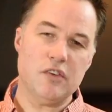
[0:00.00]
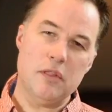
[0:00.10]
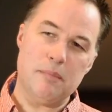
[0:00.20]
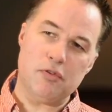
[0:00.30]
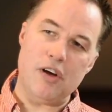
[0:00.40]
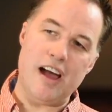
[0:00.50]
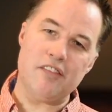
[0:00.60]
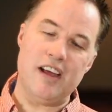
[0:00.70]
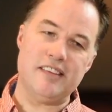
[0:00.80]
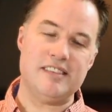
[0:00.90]
And so the
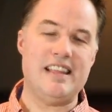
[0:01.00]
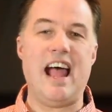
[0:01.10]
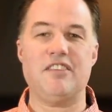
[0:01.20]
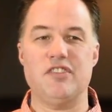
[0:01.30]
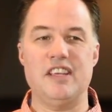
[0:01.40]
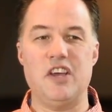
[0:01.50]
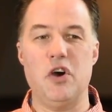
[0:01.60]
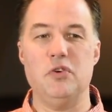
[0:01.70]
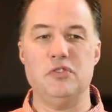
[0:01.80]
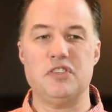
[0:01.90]
progress naturally
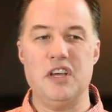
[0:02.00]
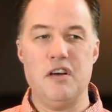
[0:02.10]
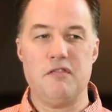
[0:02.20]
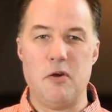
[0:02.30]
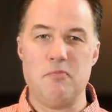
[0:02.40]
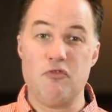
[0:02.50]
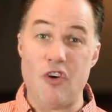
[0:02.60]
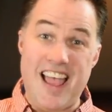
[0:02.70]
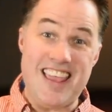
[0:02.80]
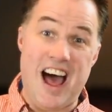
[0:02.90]
goes
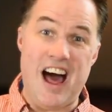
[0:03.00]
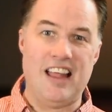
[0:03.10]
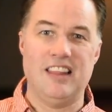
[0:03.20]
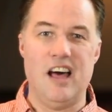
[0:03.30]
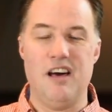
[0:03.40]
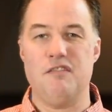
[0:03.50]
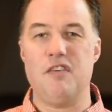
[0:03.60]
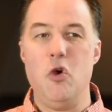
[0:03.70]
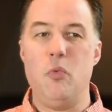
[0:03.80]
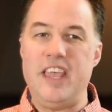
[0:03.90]
from raya
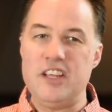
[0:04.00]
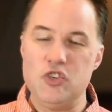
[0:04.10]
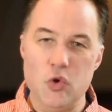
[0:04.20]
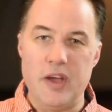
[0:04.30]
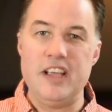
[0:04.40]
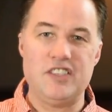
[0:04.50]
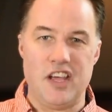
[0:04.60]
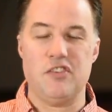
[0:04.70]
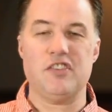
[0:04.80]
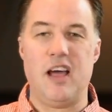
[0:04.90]
love, we enjoy
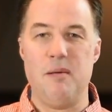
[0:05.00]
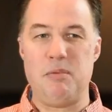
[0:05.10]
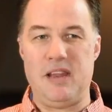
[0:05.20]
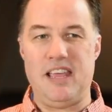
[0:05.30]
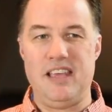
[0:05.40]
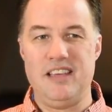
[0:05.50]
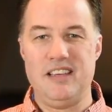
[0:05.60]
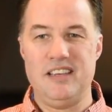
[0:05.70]
each other's company,